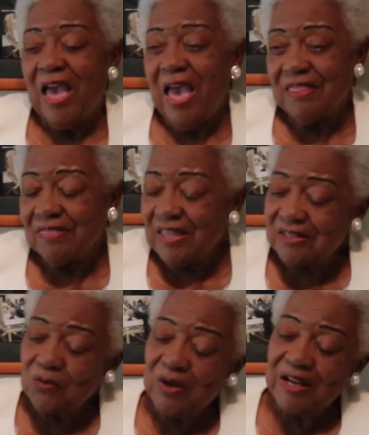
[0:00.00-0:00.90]
And
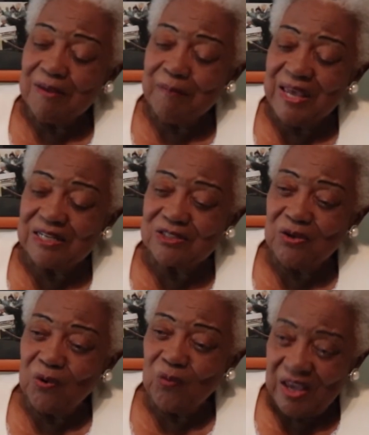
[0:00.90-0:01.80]
then when I met
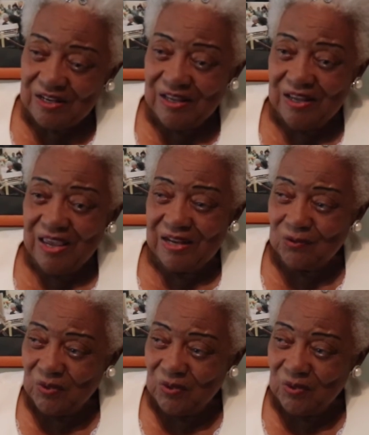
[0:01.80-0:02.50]
Coretta and